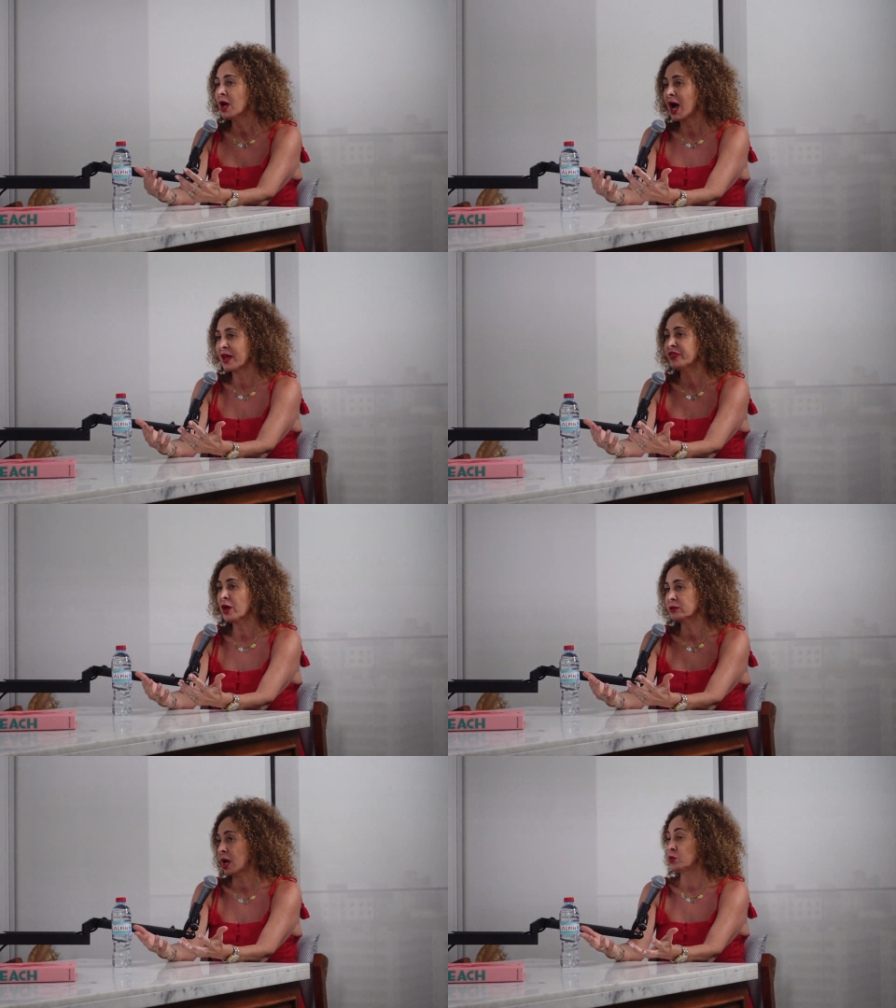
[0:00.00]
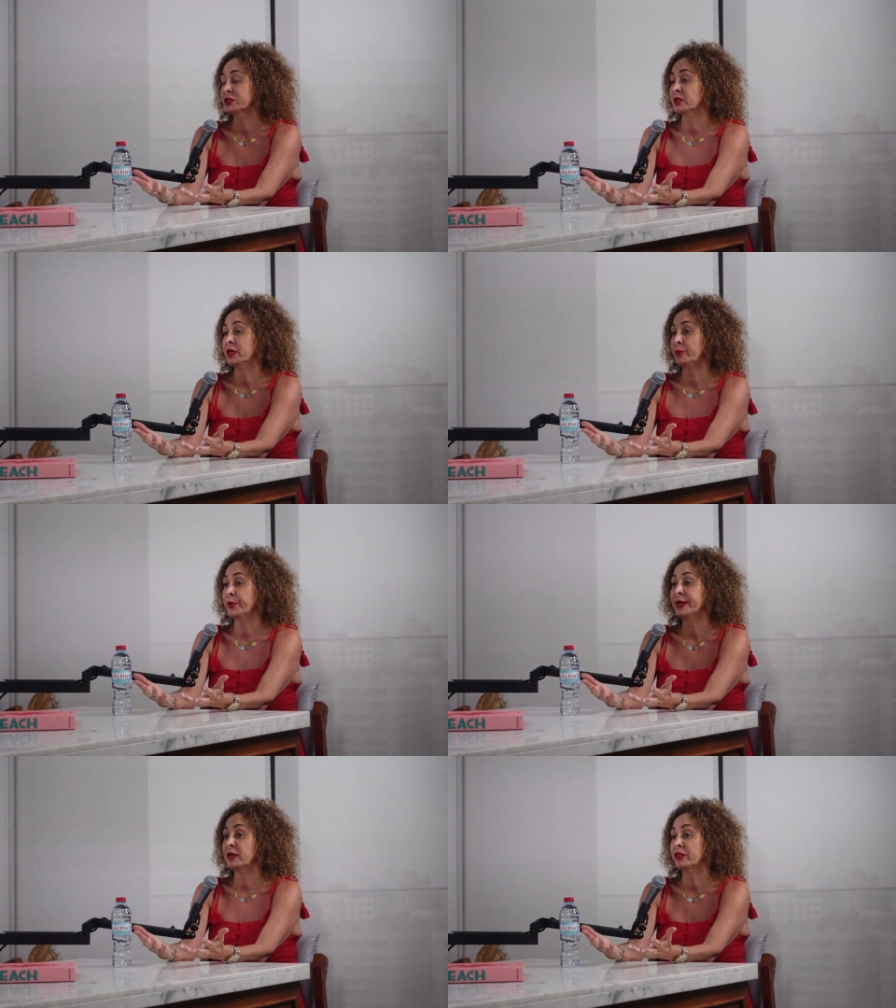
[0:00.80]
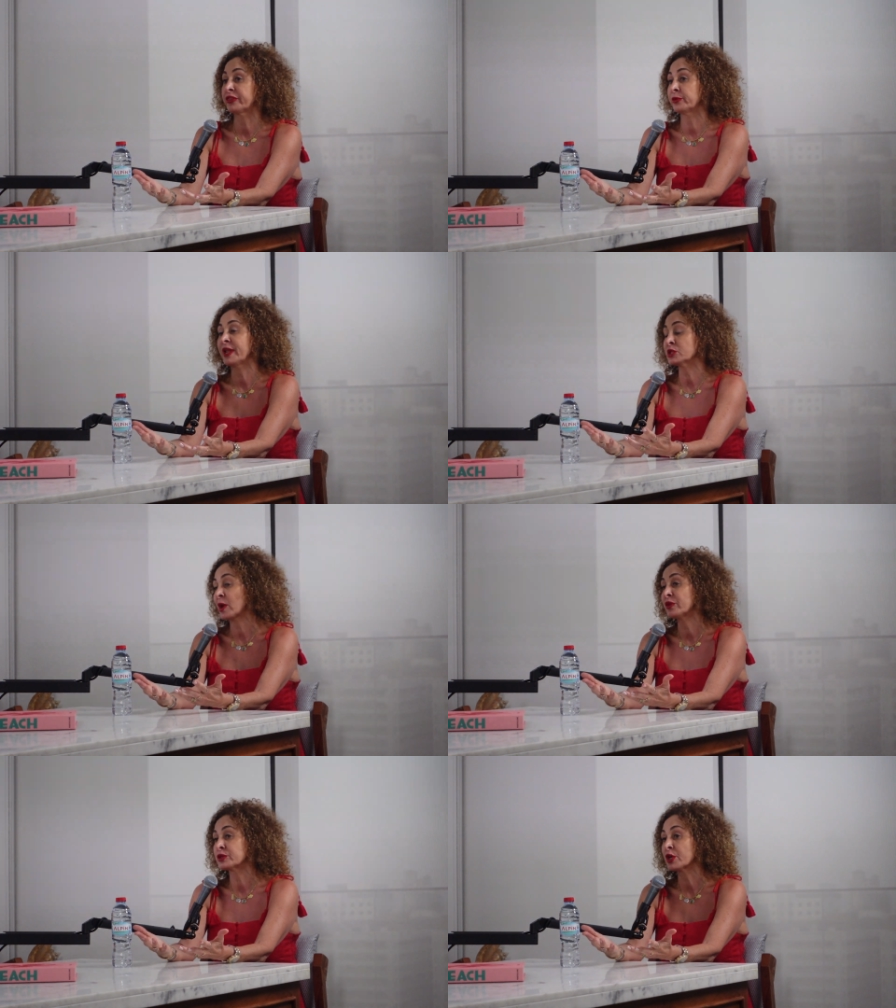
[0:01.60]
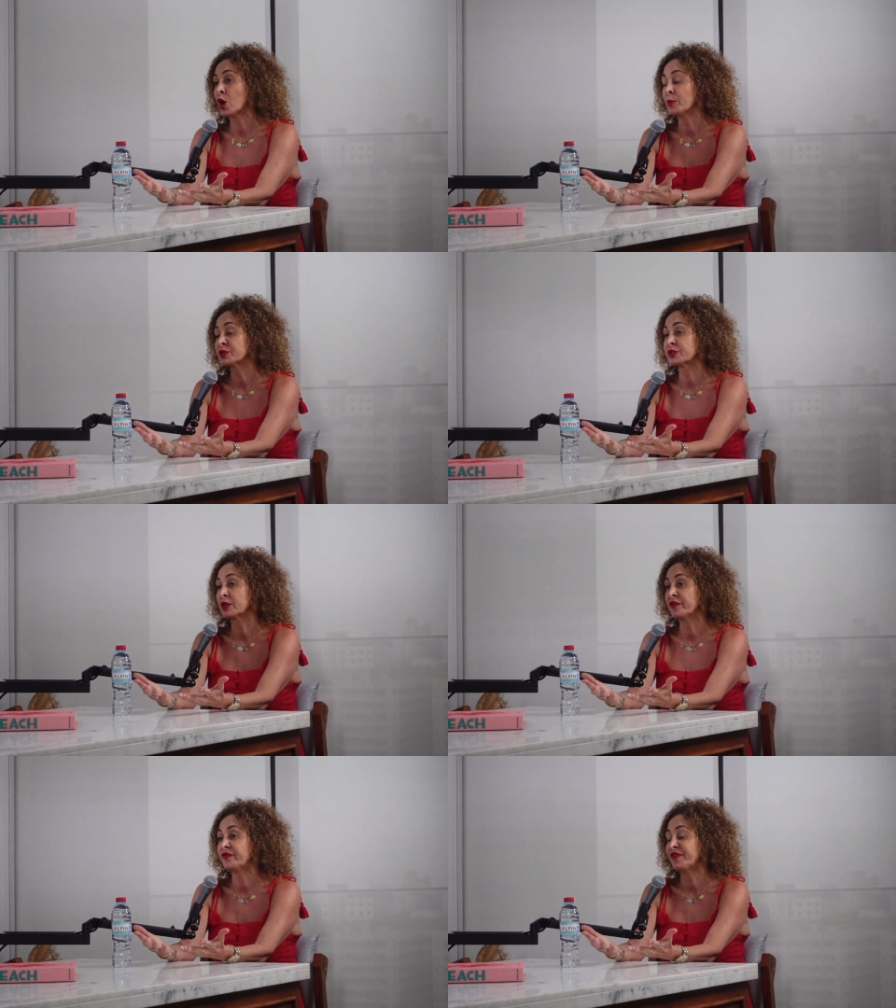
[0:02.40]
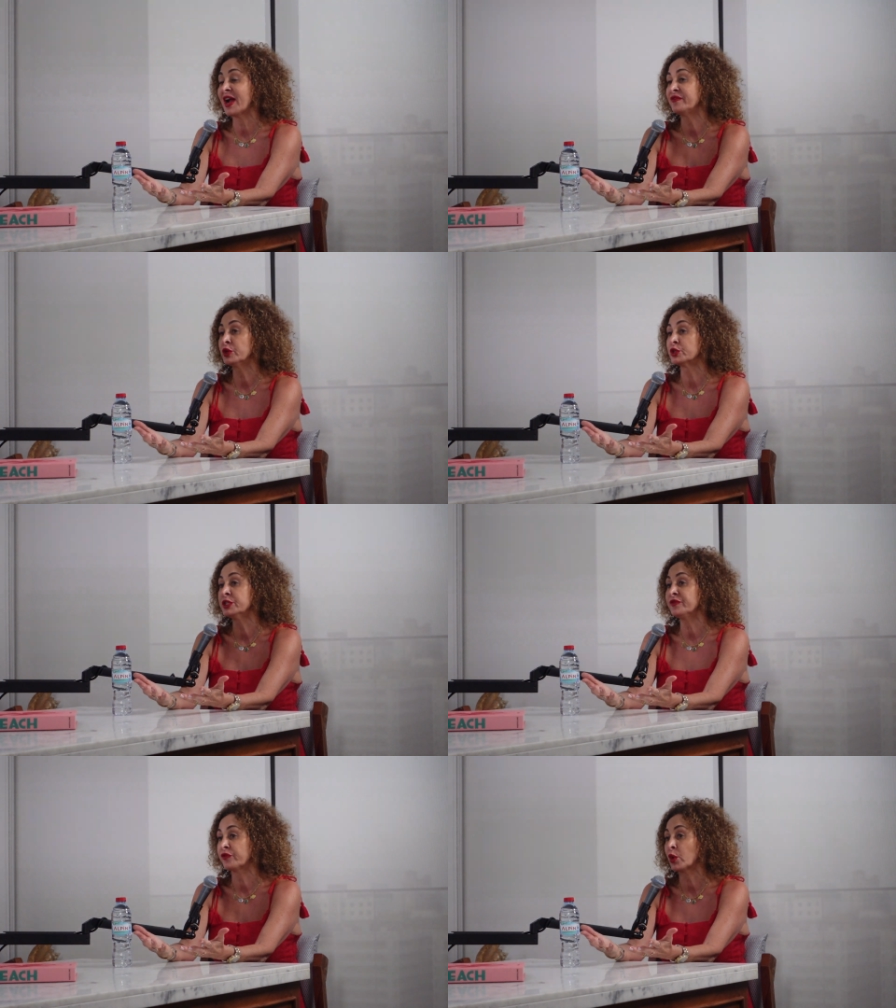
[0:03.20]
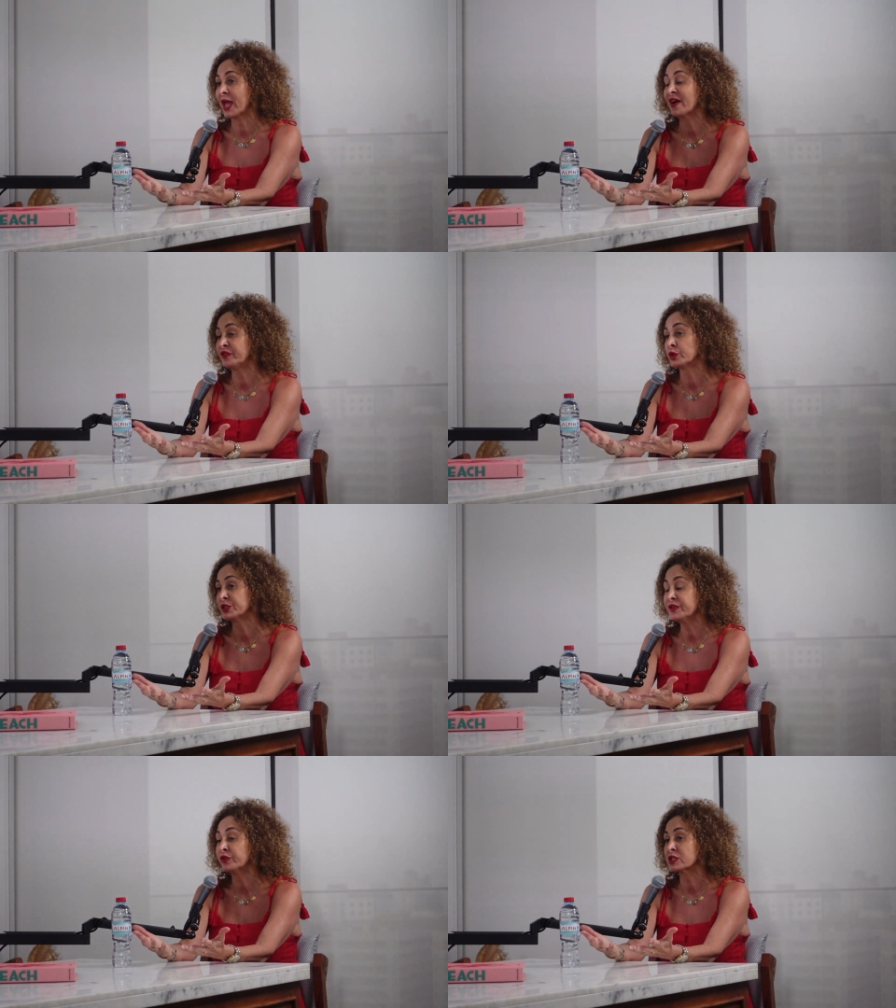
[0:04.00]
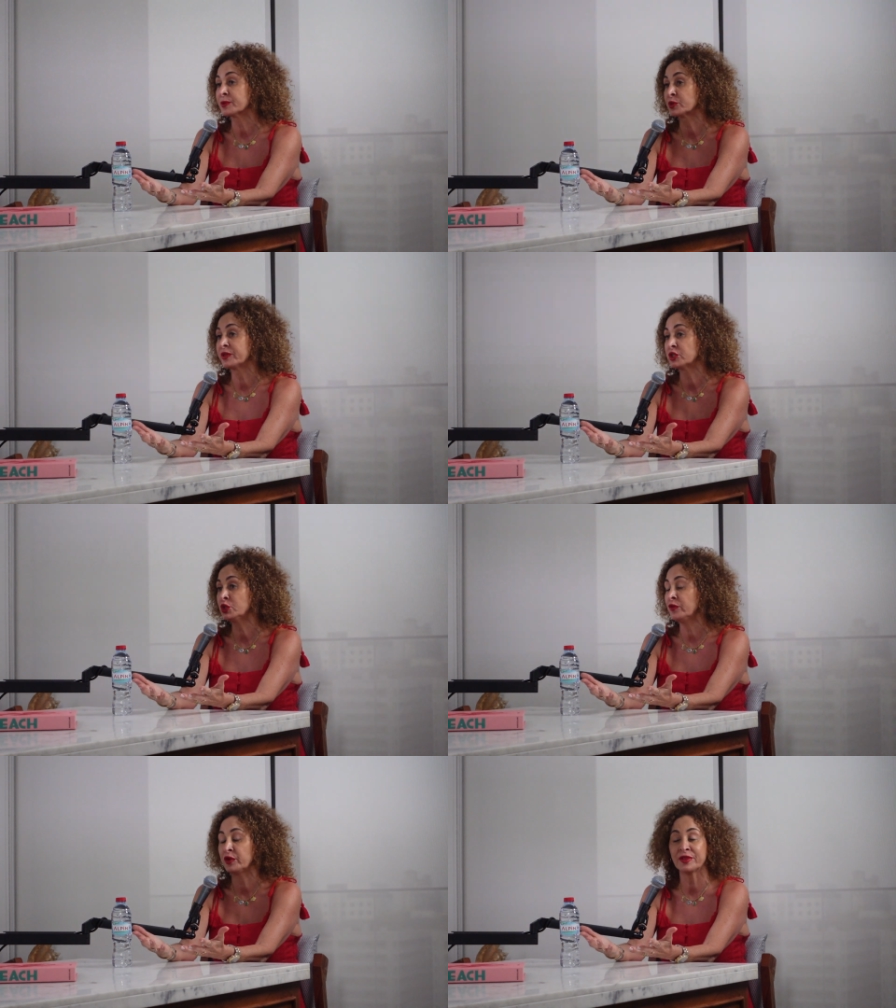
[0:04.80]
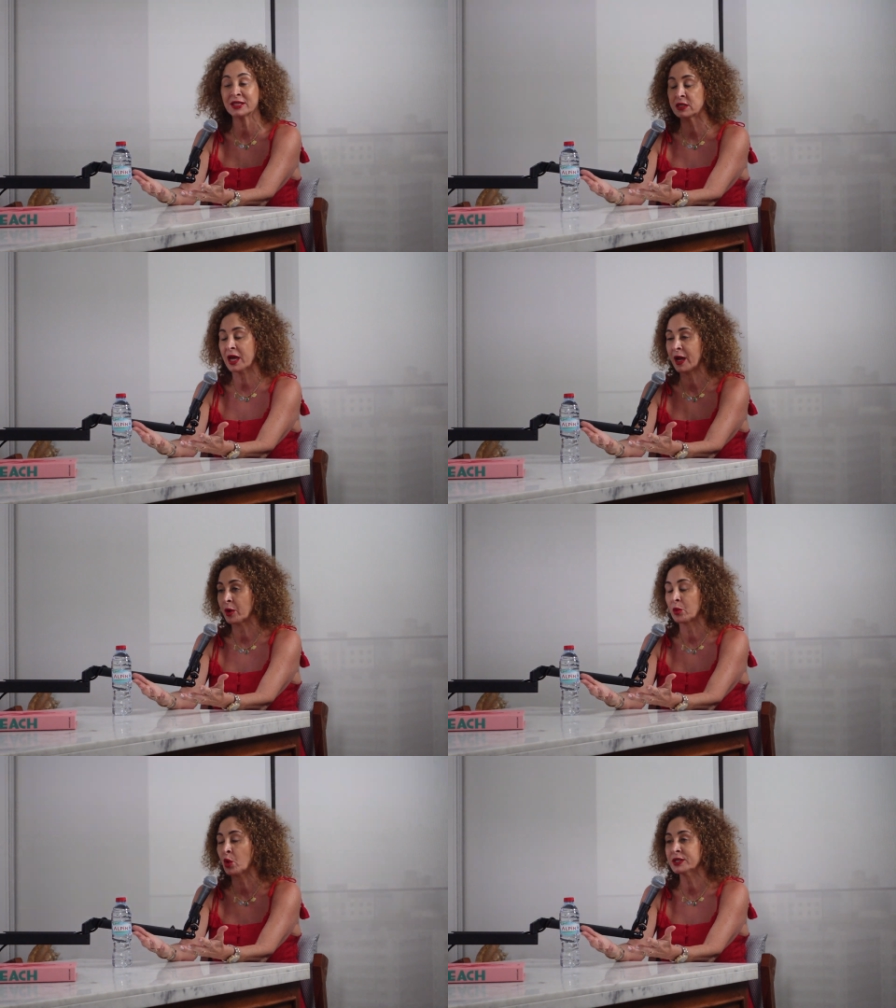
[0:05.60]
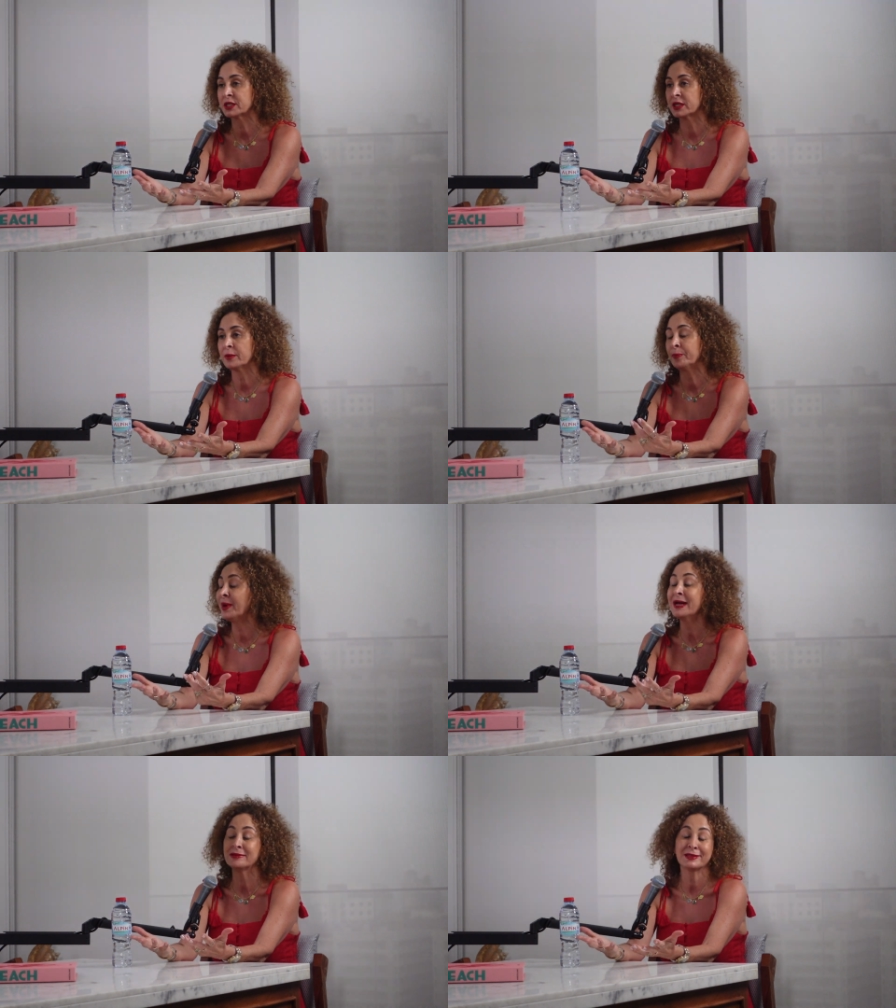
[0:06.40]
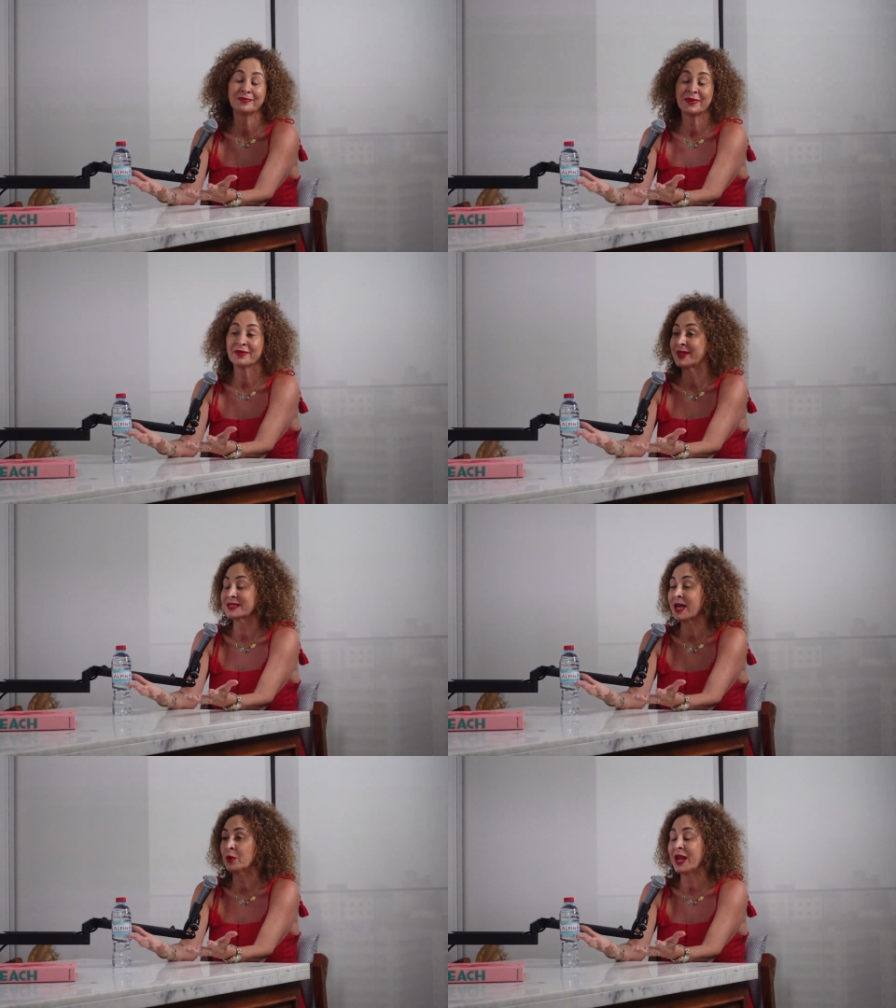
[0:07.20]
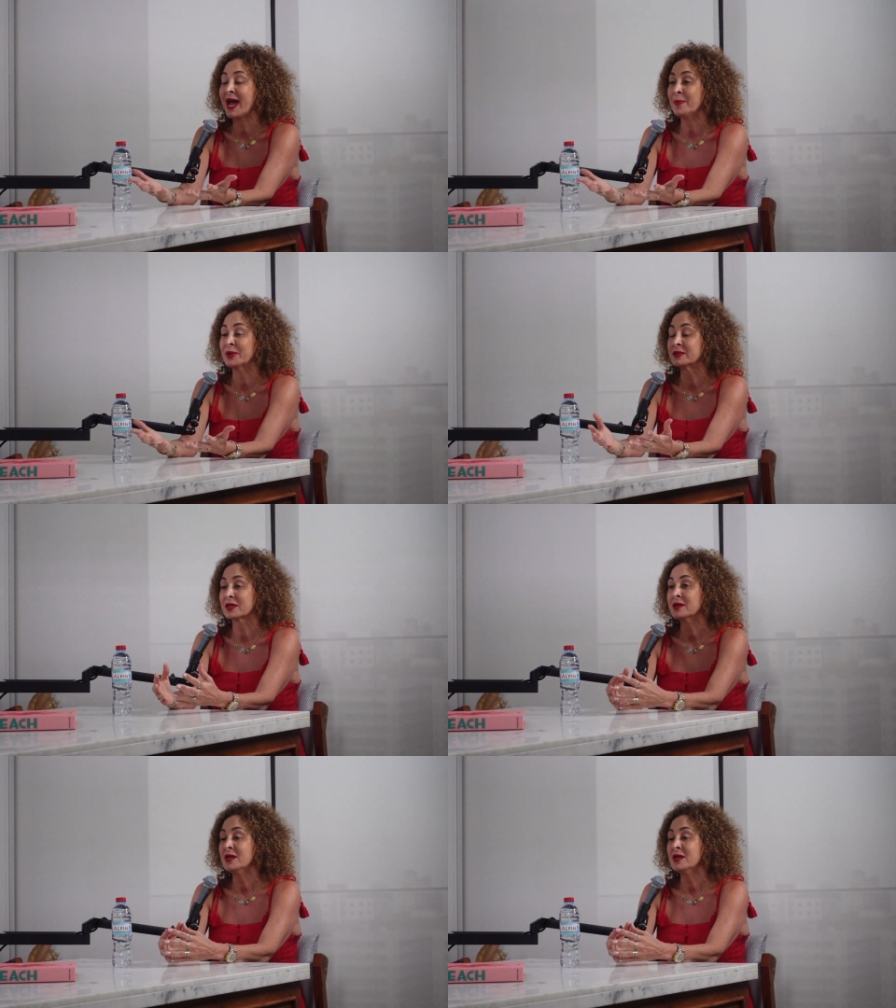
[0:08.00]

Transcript: I thought I was going to get pregnant. And th- that's why there's almost a five year, diff- four and a half year difference between the two of you. That's not how I wanted it, but that's how it happened.